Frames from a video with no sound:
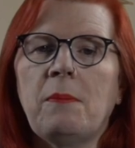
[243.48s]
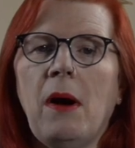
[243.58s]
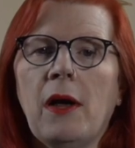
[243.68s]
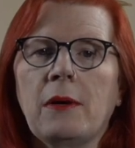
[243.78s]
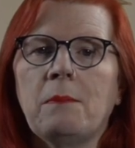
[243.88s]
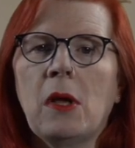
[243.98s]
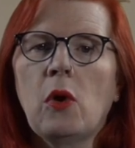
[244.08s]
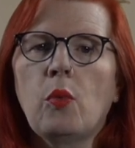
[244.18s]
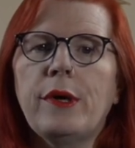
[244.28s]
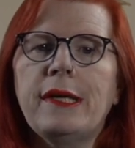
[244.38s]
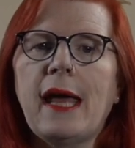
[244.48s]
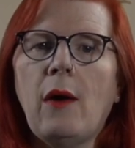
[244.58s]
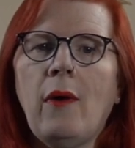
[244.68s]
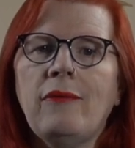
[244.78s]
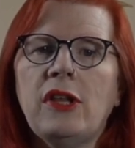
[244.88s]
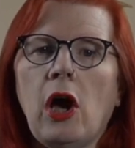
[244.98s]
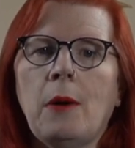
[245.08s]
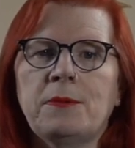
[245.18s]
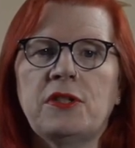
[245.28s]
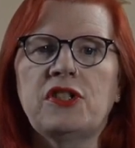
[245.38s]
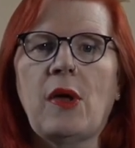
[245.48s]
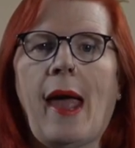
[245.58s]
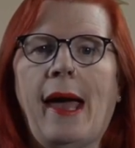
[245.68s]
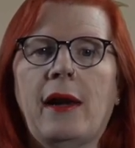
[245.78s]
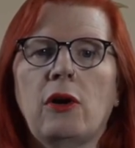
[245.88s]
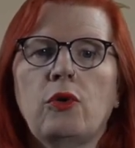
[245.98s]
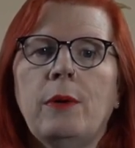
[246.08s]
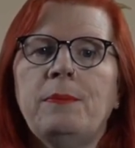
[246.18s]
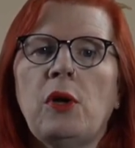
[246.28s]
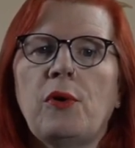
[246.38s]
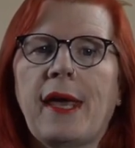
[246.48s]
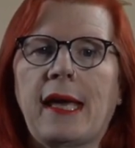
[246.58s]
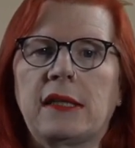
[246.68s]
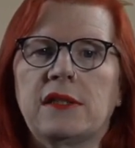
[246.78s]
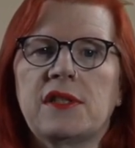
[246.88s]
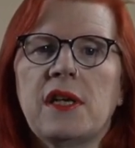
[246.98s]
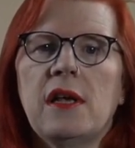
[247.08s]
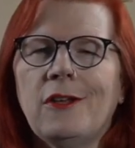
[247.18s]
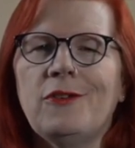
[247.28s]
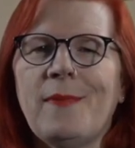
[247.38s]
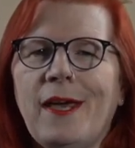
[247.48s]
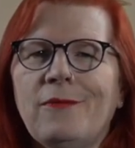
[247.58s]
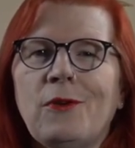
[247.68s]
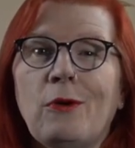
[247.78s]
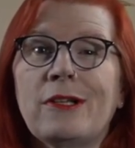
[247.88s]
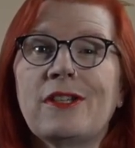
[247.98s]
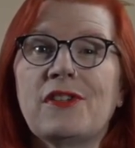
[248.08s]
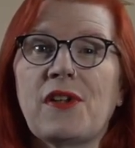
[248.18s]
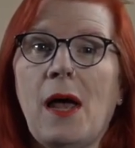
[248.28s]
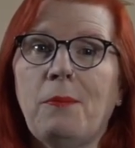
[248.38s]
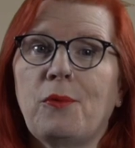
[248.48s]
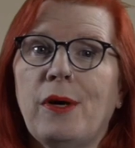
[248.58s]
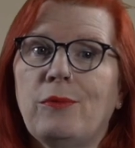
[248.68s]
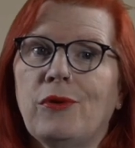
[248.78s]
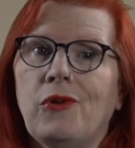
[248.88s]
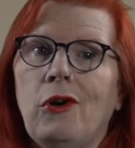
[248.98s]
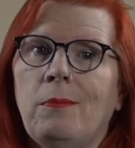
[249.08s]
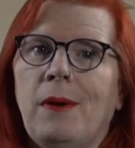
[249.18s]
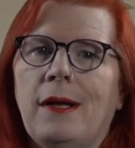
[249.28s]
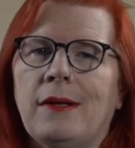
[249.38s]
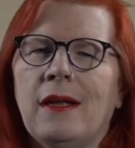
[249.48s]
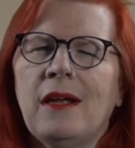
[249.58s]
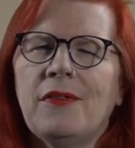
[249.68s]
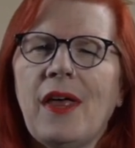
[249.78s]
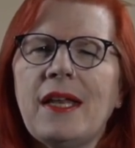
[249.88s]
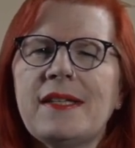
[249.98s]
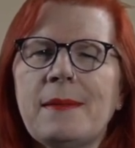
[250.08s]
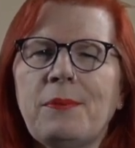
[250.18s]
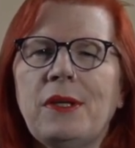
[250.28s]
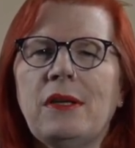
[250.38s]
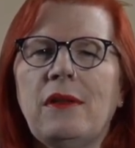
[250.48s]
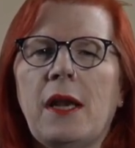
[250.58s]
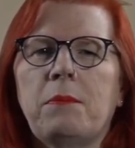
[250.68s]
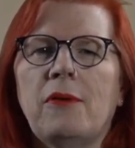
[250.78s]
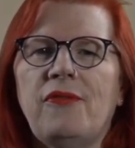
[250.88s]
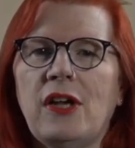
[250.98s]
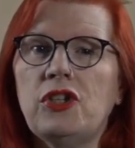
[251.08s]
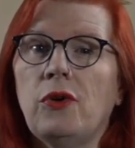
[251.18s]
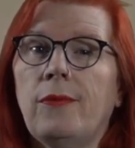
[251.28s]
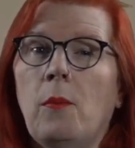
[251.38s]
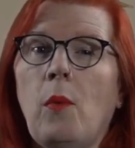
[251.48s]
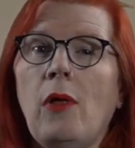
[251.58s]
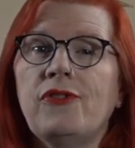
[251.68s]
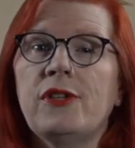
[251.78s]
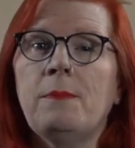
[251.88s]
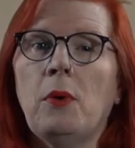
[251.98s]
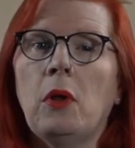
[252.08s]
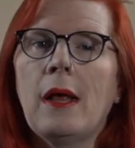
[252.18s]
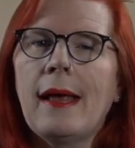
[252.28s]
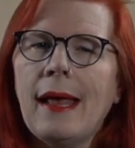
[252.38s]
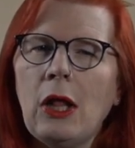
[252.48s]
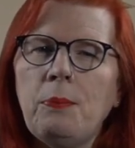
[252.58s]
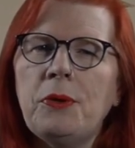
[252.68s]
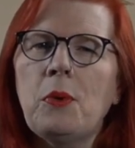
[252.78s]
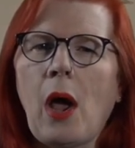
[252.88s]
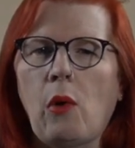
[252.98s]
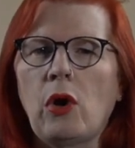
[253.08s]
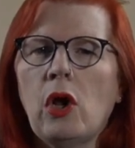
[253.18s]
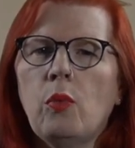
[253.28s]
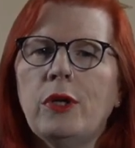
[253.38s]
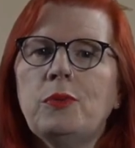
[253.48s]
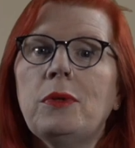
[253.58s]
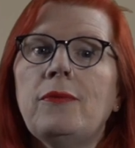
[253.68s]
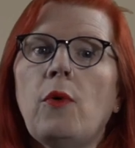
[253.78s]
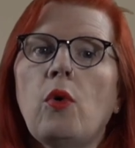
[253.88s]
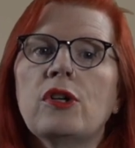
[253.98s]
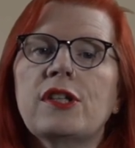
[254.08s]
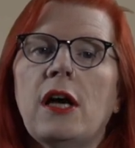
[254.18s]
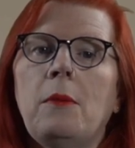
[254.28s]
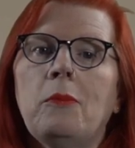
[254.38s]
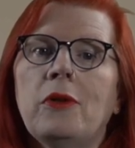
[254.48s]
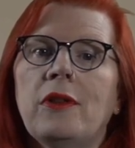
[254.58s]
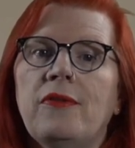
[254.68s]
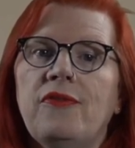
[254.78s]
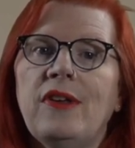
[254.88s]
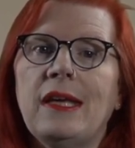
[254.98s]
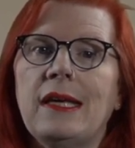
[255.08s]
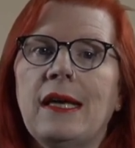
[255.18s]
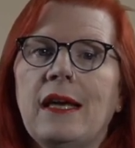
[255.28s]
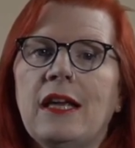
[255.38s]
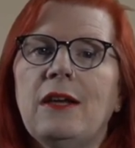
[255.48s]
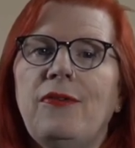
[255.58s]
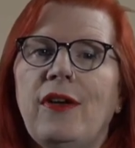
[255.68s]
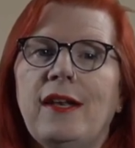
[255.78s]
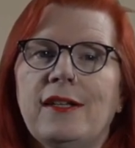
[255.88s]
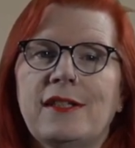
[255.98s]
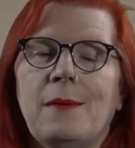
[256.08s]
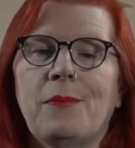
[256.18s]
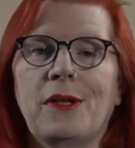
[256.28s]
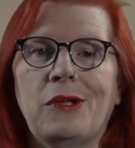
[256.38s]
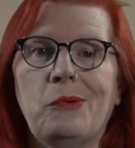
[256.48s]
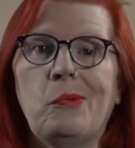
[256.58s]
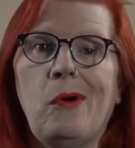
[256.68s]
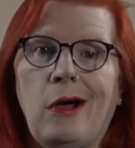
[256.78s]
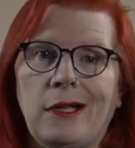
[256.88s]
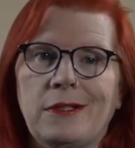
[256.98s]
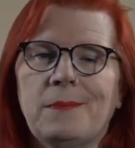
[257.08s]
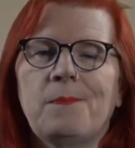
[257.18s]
bottom, we now have the options to add our crypto gains. You may have noticed this upgrade return button. That is simply to let a professional from Wealthsimple help you out, which will of course come with a fee if it is something you want.